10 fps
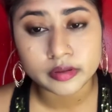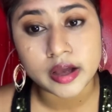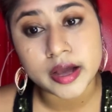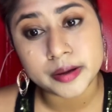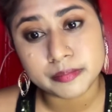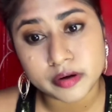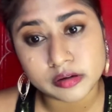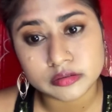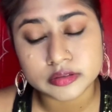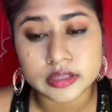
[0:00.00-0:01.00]

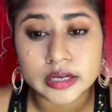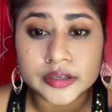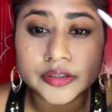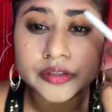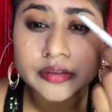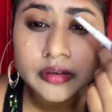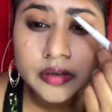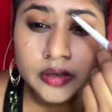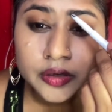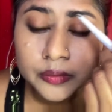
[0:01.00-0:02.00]
eyebrows liner,
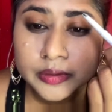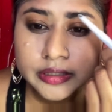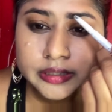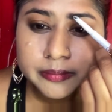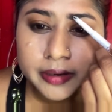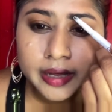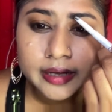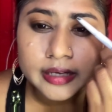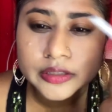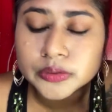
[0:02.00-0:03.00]
which is black.
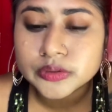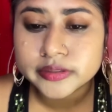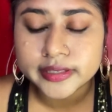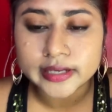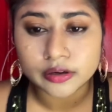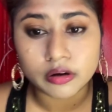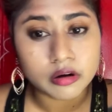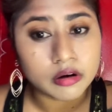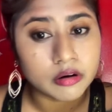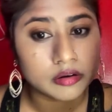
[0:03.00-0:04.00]
I used that
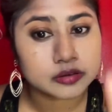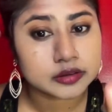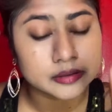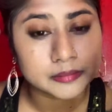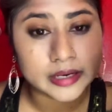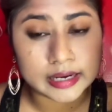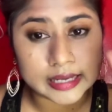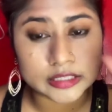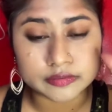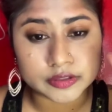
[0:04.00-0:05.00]
all in my
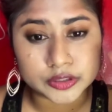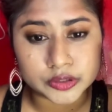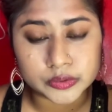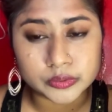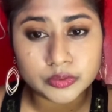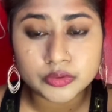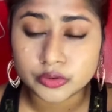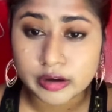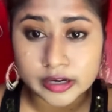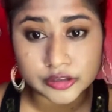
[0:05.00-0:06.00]
last video. You
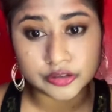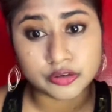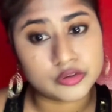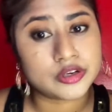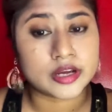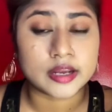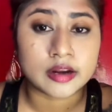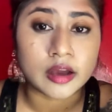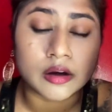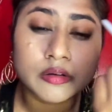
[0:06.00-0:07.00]
guys should go check it
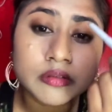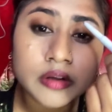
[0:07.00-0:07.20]
out.